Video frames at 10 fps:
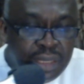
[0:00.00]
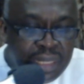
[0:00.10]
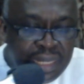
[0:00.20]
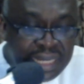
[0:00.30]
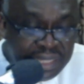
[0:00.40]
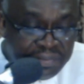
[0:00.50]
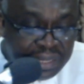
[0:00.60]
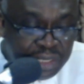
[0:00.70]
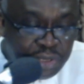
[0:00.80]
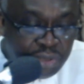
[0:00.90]
Then the
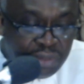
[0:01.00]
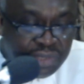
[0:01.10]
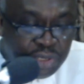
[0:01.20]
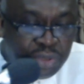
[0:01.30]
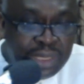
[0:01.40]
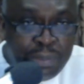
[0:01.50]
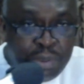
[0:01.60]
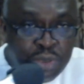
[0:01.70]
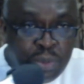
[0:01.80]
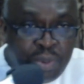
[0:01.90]
foundation of this truth,
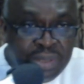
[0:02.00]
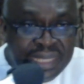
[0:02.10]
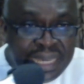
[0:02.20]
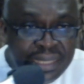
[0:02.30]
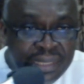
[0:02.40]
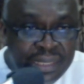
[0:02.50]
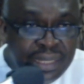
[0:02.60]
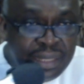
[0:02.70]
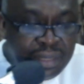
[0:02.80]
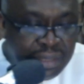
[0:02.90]
Apostle Paul says,
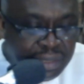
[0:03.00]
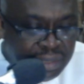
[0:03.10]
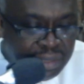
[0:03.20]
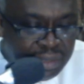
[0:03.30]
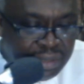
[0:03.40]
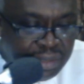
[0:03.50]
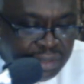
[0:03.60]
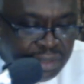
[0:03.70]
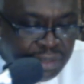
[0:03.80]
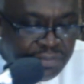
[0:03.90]

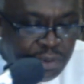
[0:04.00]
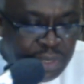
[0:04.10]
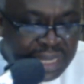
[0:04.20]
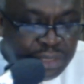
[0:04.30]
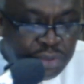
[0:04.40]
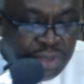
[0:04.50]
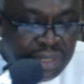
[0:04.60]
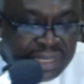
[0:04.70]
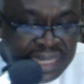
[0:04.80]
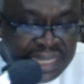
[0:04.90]
For we can do
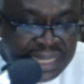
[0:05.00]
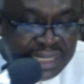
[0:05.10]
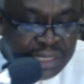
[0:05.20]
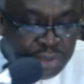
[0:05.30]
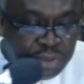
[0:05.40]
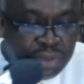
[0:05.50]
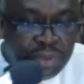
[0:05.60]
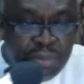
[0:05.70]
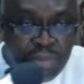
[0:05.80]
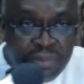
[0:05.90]
nothing against the truth,
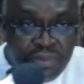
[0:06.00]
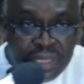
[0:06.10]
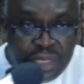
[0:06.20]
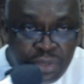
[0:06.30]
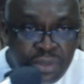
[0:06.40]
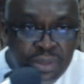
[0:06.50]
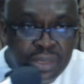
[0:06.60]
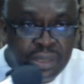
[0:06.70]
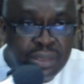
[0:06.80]
but for the truth.